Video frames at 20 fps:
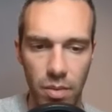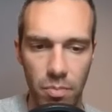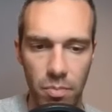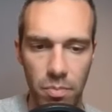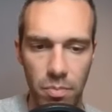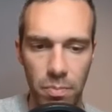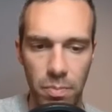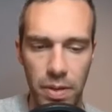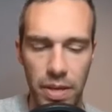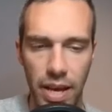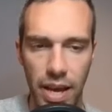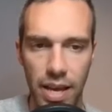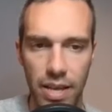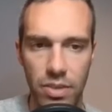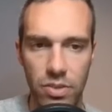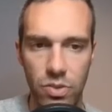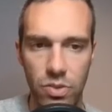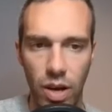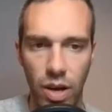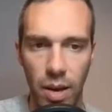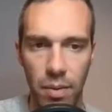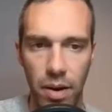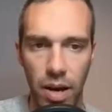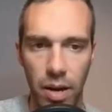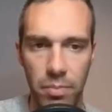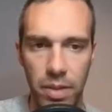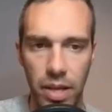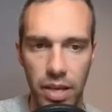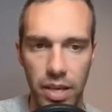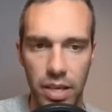But yeah, so
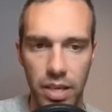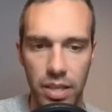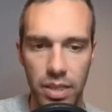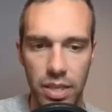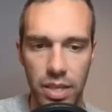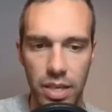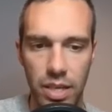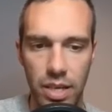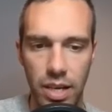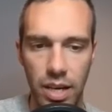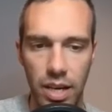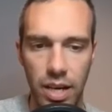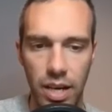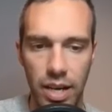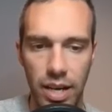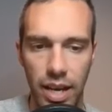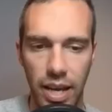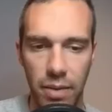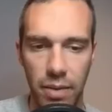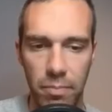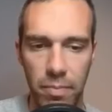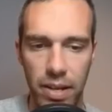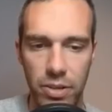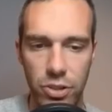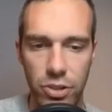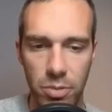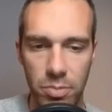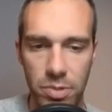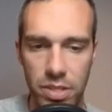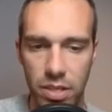I'm liking the, again,
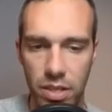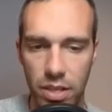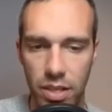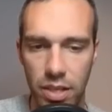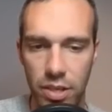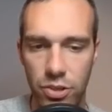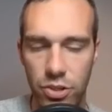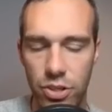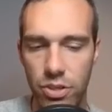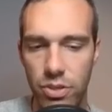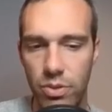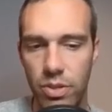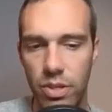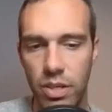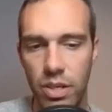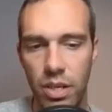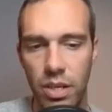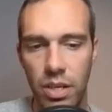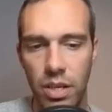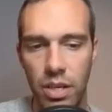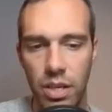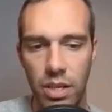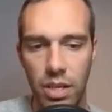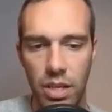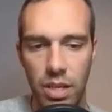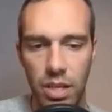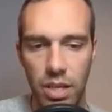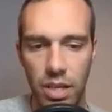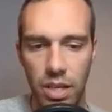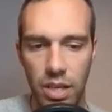Metacham is still an issue.
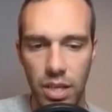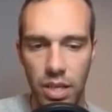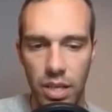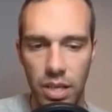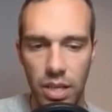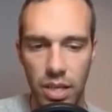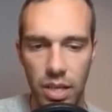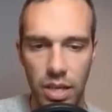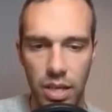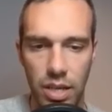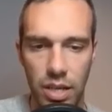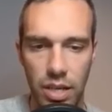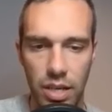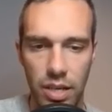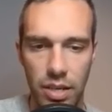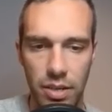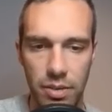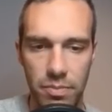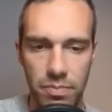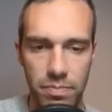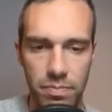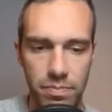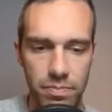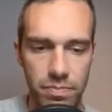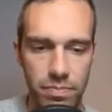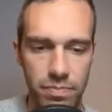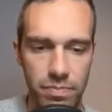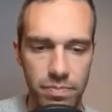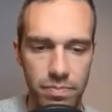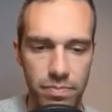Yeah,
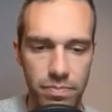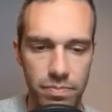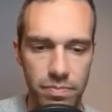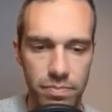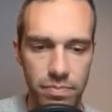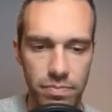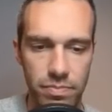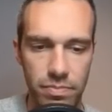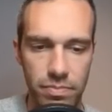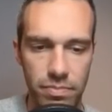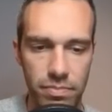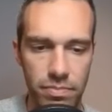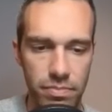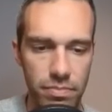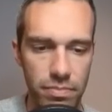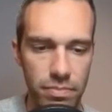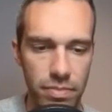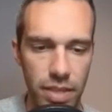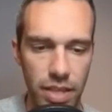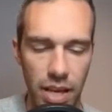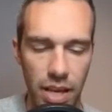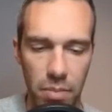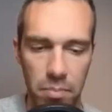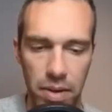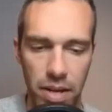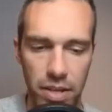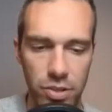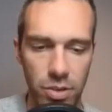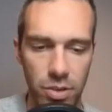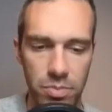
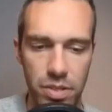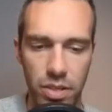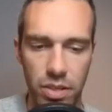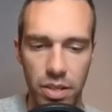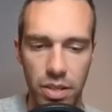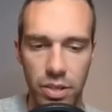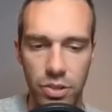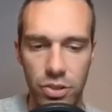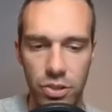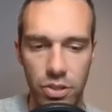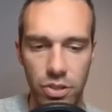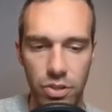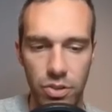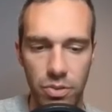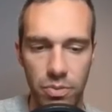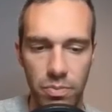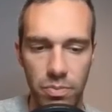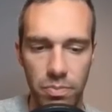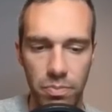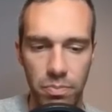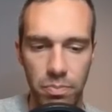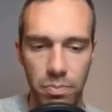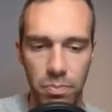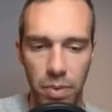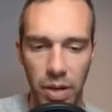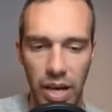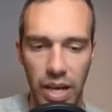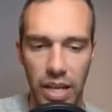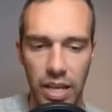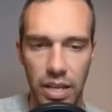Metacham's still an issue,
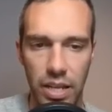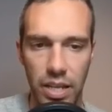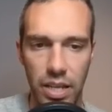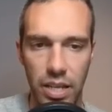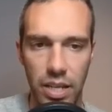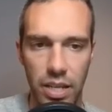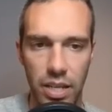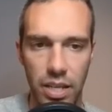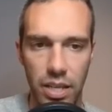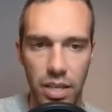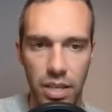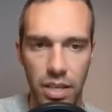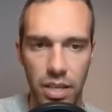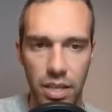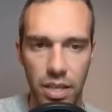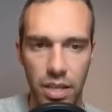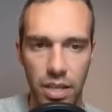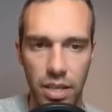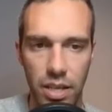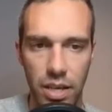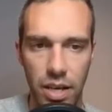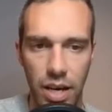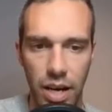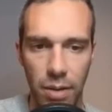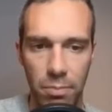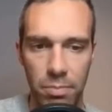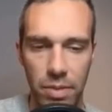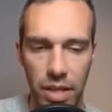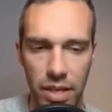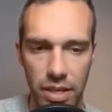but
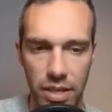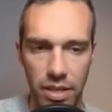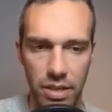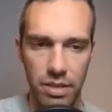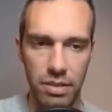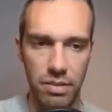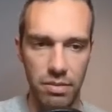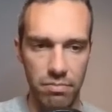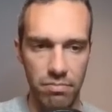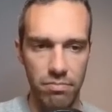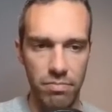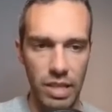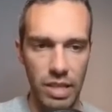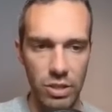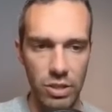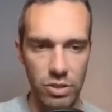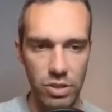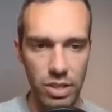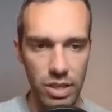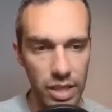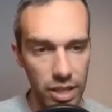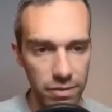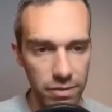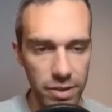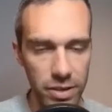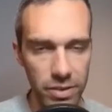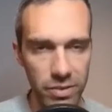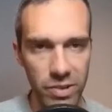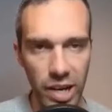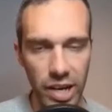I'm liking that there's a little
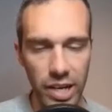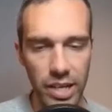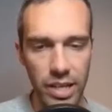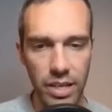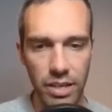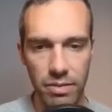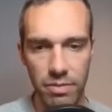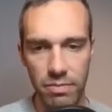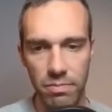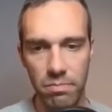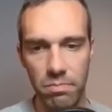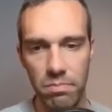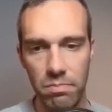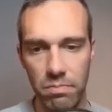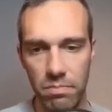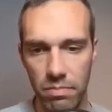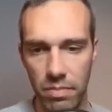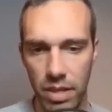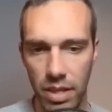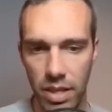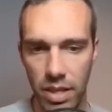bit of variety in